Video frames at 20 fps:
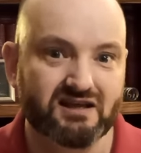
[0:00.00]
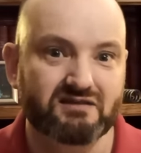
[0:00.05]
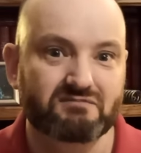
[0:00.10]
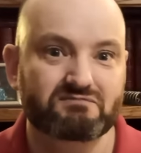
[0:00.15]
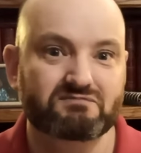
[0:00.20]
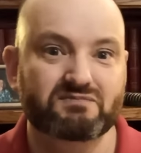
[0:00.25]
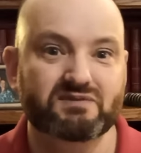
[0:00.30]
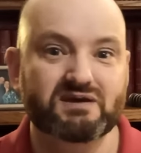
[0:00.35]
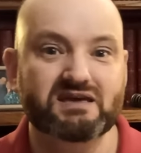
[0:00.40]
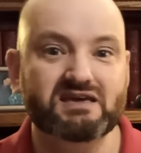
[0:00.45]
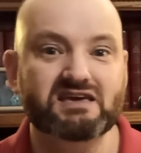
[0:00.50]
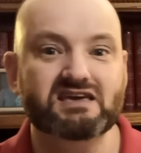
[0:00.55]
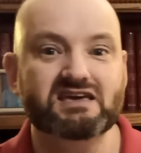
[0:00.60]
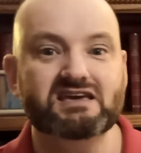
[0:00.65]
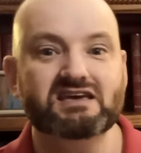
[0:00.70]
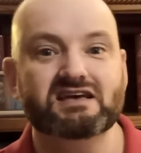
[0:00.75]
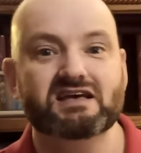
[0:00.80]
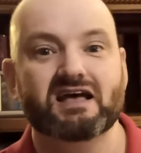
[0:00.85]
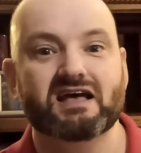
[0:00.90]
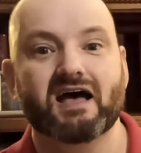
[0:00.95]

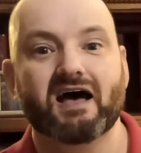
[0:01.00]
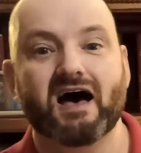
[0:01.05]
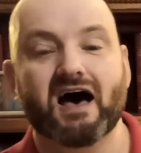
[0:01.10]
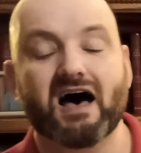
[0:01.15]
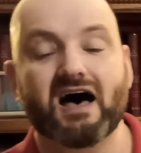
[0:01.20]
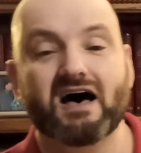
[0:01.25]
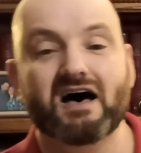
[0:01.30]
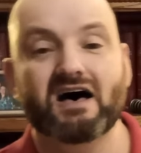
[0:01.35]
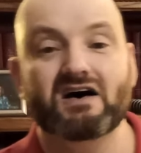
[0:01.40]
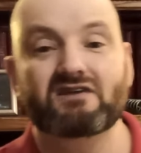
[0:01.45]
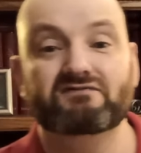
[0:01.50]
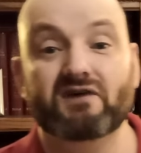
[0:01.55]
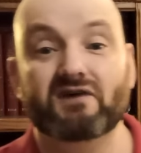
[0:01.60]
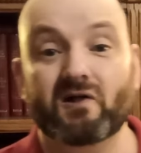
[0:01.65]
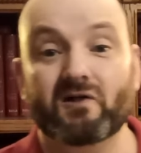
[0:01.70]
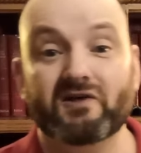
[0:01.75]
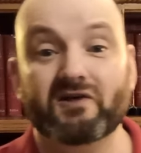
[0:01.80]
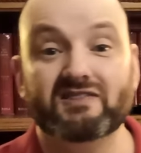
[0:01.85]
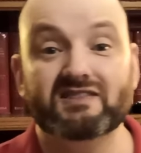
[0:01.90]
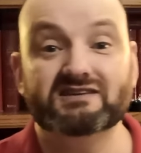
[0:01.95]
be
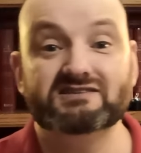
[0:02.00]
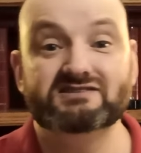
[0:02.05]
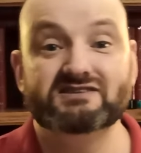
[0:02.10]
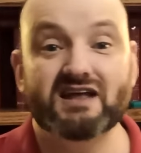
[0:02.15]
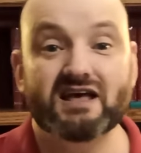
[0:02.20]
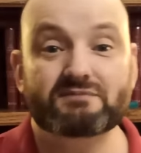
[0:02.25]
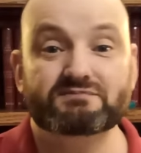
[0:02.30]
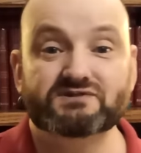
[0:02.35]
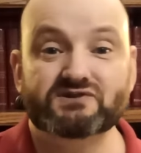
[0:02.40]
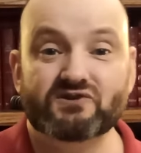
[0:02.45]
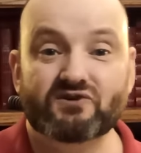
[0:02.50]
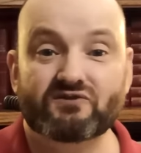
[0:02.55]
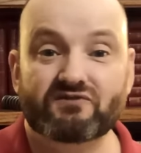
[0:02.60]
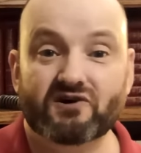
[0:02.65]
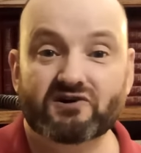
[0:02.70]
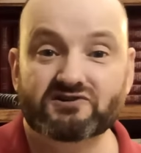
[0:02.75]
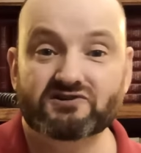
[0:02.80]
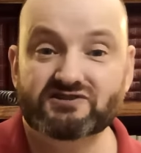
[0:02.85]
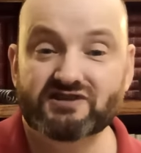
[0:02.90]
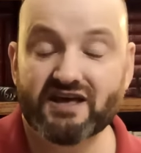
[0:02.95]
following the steps of our
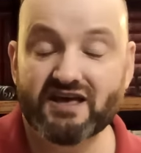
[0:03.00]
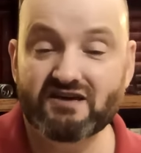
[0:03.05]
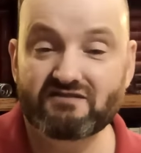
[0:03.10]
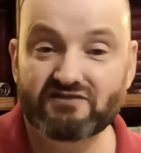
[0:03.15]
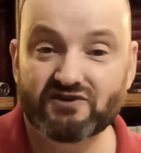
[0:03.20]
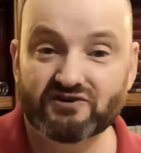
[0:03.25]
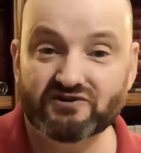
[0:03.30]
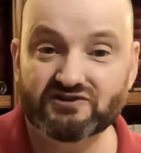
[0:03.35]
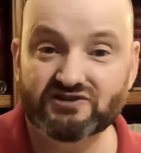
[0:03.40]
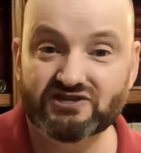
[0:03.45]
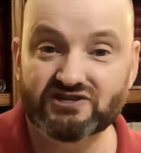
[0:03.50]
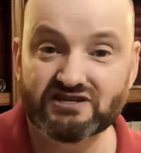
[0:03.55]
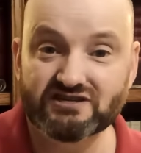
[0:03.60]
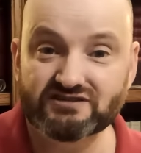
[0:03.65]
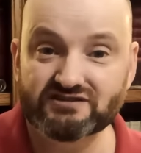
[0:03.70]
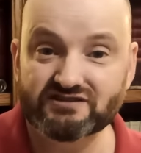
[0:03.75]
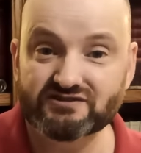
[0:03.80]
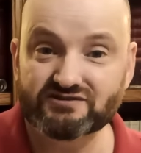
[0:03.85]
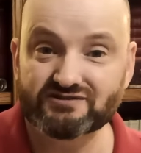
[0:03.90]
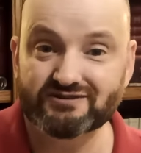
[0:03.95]
Savior,
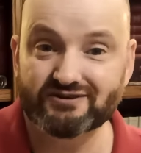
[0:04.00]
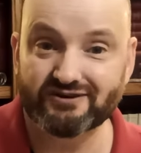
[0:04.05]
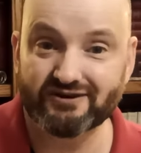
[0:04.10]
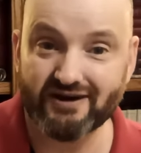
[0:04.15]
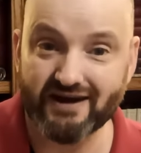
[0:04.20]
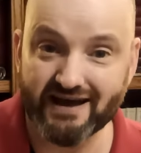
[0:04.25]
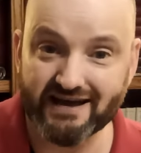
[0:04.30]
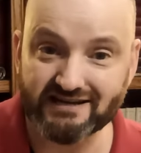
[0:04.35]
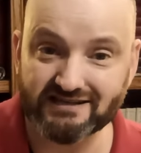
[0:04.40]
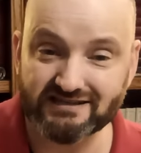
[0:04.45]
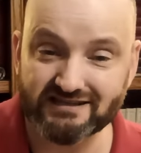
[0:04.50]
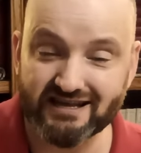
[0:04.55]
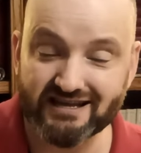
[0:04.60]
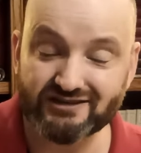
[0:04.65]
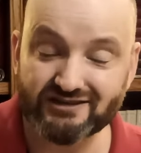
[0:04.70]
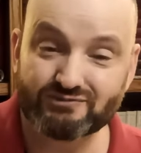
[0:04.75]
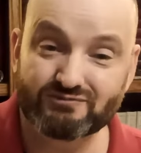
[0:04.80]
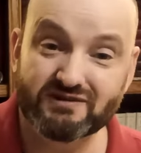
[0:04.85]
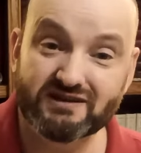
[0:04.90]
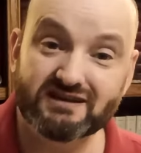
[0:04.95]
Jesus Christ. That
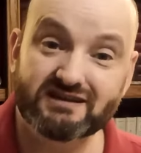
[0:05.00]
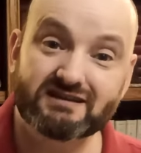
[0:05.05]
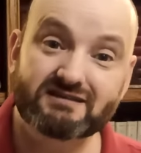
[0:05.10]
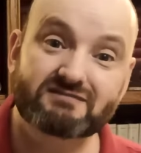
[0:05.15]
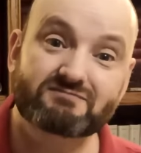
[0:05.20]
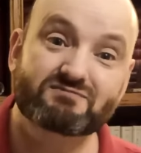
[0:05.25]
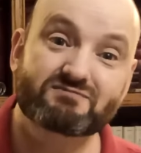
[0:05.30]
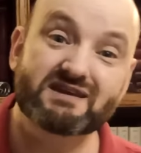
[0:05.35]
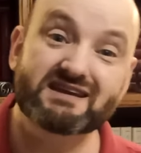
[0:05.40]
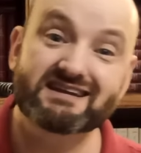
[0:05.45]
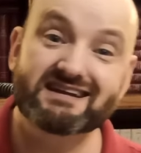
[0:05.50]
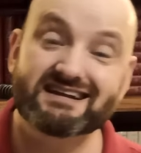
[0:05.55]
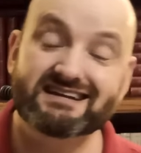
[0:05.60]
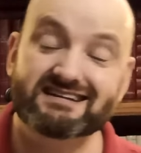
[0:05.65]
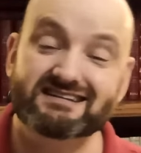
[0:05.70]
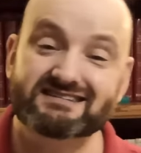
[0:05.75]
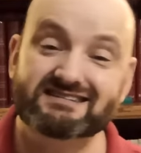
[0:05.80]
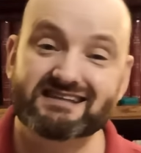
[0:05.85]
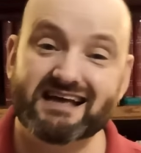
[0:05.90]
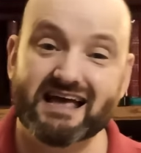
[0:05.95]
should be being a
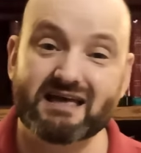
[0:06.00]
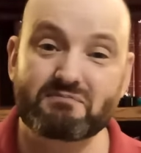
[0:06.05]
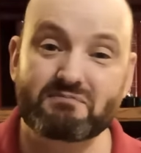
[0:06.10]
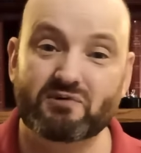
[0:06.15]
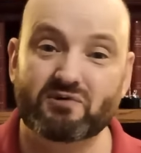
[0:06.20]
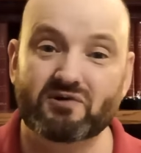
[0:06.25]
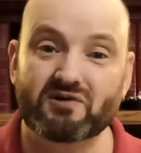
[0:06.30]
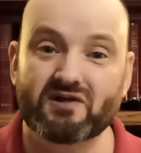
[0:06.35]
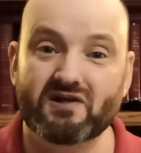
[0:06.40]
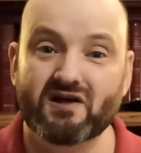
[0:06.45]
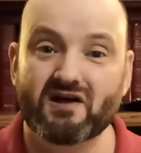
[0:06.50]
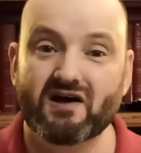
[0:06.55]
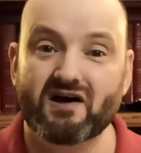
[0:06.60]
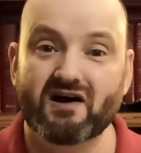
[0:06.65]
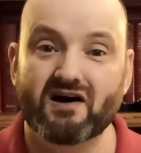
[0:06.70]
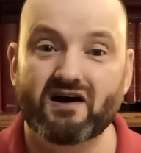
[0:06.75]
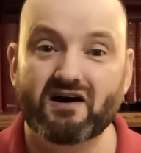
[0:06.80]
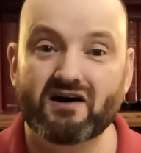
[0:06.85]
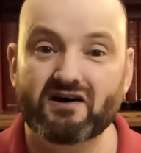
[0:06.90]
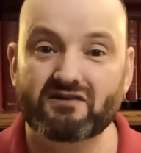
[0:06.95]
disciple
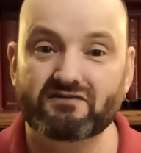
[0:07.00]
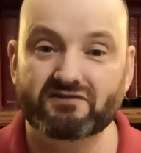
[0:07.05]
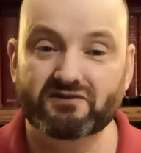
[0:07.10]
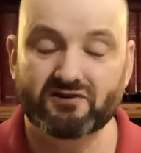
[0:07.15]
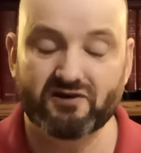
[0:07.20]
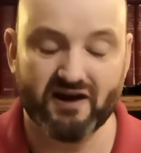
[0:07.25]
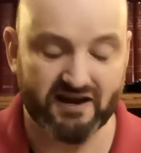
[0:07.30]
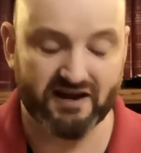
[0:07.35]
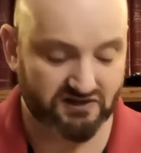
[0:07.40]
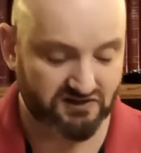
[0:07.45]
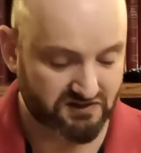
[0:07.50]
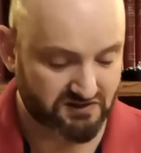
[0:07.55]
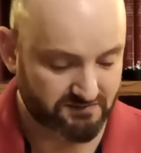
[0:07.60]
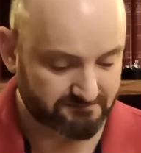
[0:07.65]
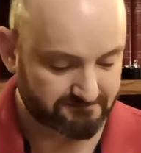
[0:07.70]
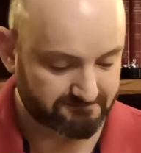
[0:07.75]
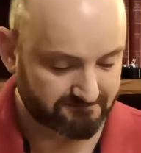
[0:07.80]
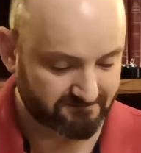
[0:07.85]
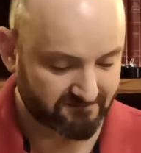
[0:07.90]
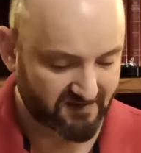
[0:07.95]
of Christ.
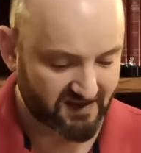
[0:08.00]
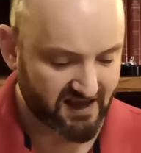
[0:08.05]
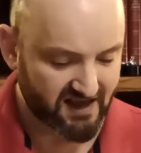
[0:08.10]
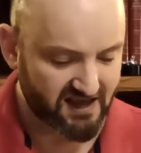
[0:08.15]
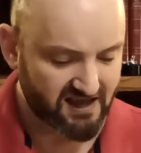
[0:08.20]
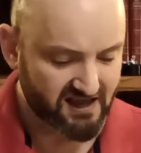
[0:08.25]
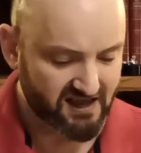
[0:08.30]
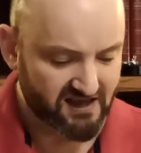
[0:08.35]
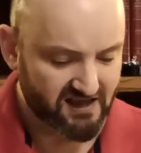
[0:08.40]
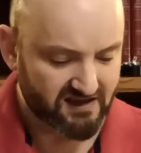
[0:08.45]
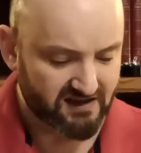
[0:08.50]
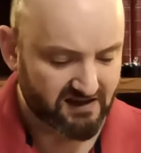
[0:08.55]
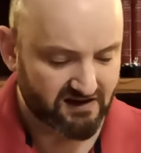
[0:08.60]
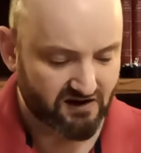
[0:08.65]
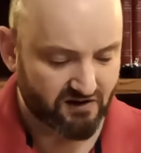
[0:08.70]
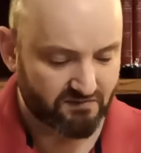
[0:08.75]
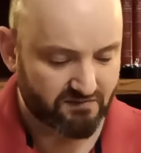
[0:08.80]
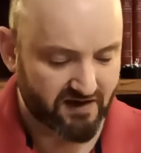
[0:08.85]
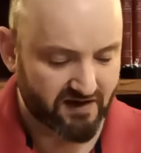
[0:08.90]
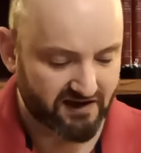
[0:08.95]
Okay,
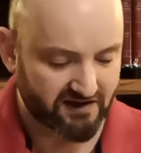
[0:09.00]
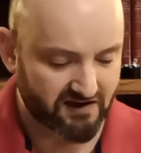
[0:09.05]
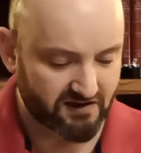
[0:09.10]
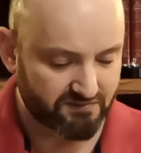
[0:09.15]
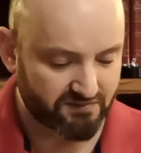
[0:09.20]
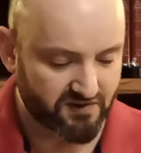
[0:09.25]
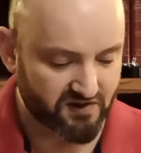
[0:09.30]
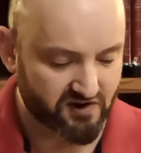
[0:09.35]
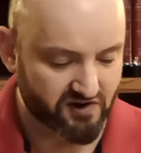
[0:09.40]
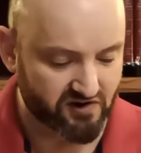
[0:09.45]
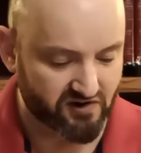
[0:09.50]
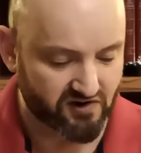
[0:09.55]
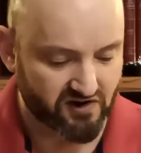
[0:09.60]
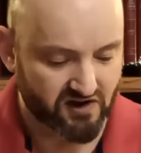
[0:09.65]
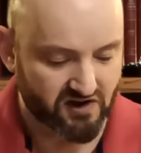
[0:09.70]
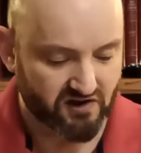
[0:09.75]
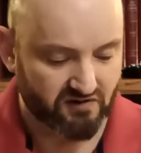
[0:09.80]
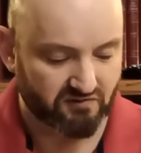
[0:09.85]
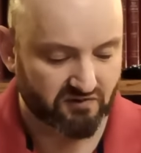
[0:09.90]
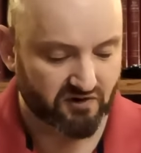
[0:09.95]
back up here
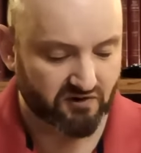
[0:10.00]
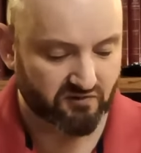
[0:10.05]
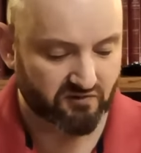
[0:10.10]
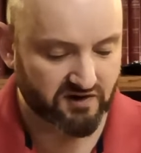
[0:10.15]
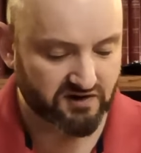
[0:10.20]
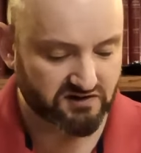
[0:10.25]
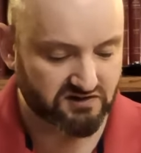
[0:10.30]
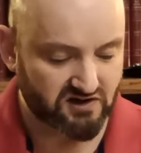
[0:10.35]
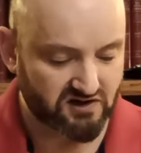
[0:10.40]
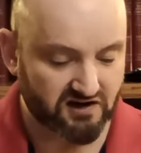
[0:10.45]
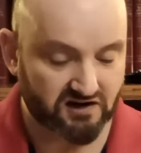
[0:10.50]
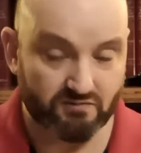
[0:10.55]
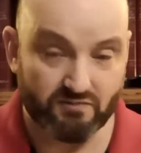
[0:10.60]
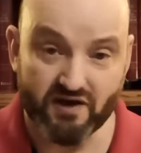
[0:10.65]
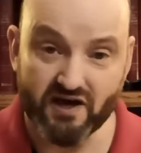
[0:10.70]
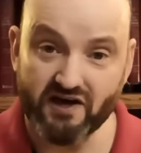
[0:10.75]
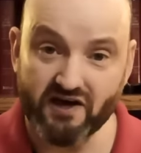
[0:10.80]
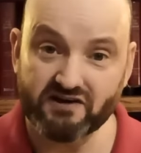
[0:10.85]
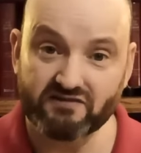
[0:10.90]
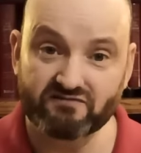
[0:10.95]
where we talked
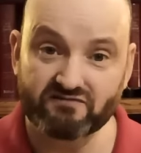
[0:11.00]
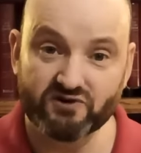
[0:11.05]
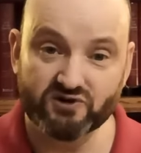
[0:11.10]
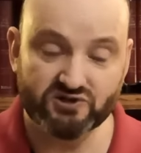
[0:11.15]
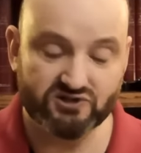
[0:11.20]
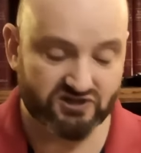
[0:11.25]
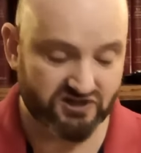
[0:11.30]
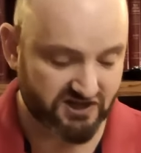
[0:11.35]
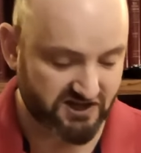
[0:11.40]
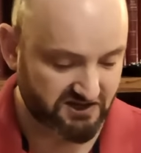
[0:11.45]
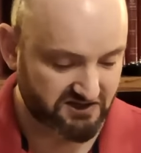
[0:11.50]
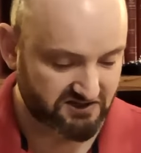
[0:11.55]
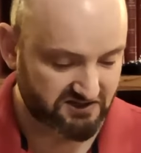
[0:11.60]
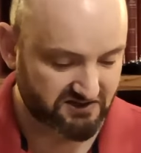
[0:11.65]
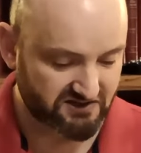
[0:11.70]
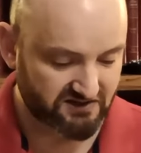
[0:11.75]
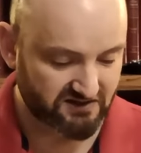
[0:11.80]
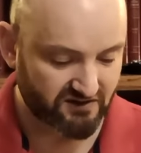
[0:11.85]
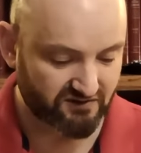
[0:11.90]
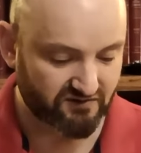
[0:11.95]
about in verse
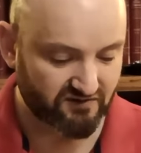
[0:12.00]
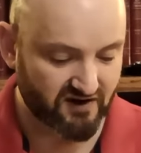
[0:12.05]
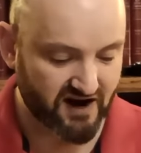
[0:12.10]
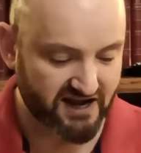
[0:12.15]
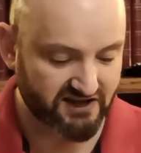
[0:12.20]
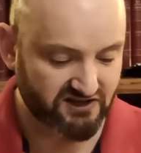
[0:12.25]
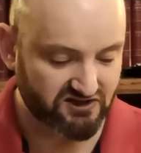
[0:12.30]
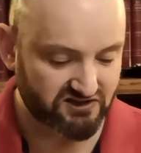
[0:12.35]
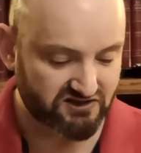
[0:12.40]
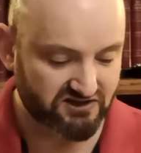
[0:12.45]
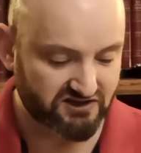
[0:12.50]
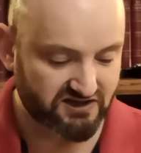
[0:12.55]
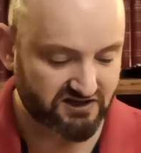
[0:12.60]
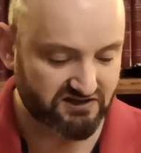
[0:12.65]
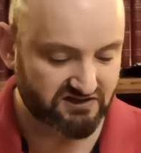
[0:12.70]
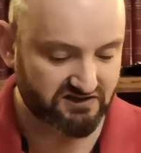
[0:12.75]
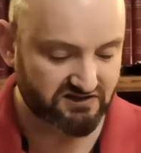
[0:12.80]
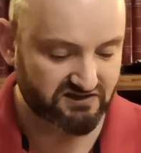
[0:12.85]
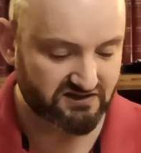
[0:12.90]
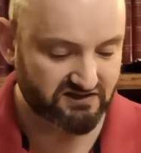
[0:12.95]
6, the
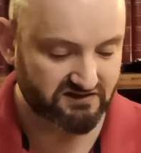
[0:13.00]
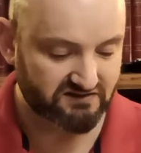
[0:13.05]
righteousness